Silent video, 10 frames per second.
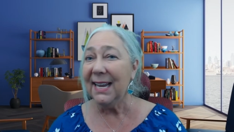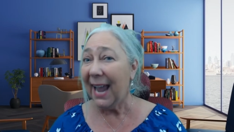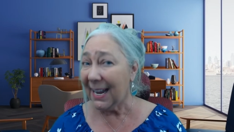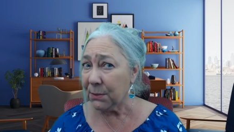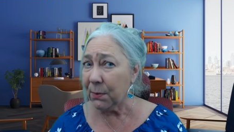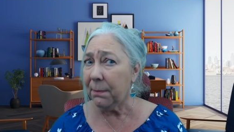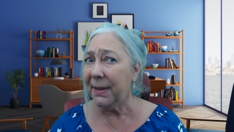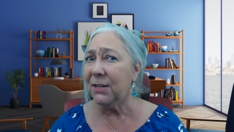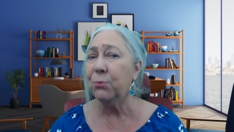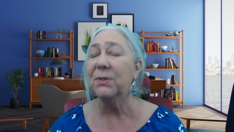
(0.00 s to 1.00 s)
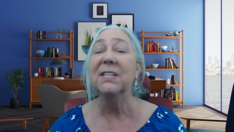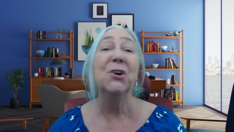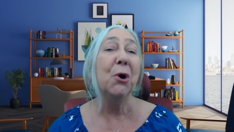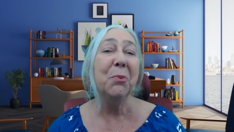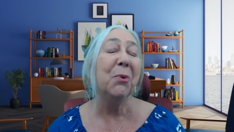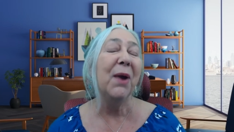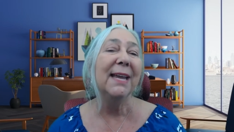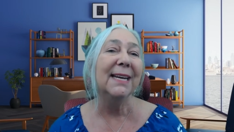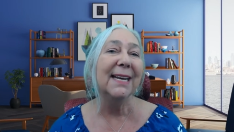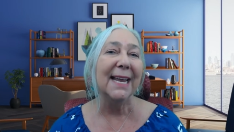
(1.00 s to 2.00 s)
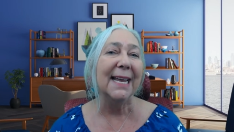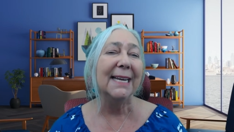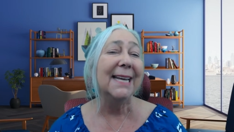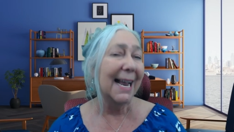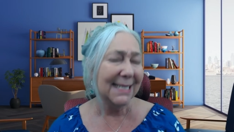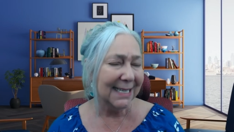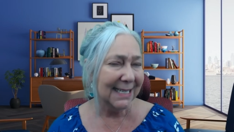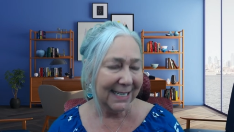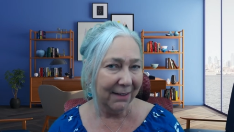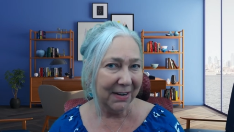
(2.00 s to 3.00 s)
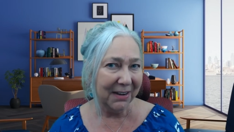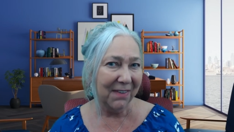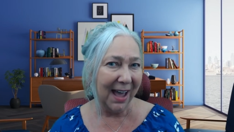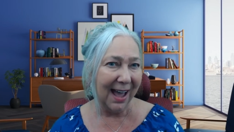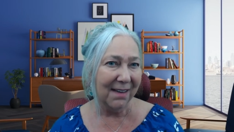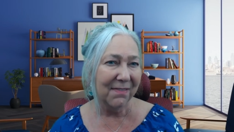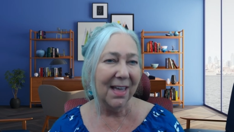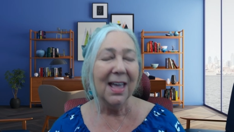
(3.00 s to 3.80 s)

Caswell Beach was incorporated in 1975.